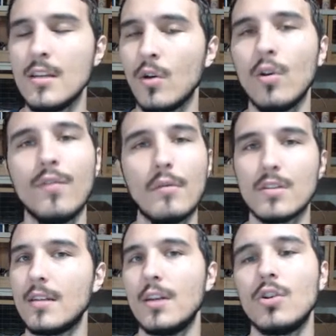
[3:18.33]
Don't know if that was
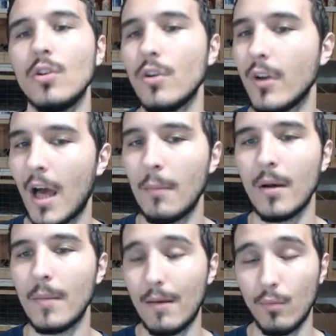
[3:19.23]
intentional or not,
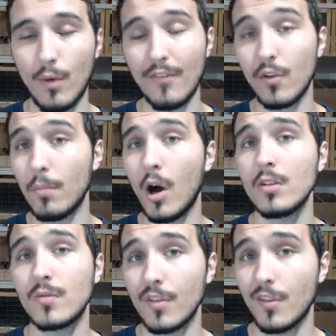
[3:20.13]
but after a
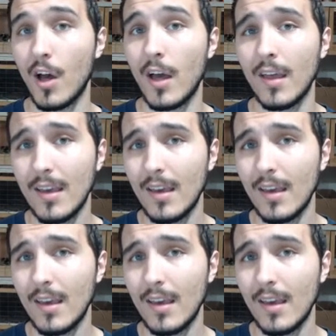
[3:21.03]
pause for thought,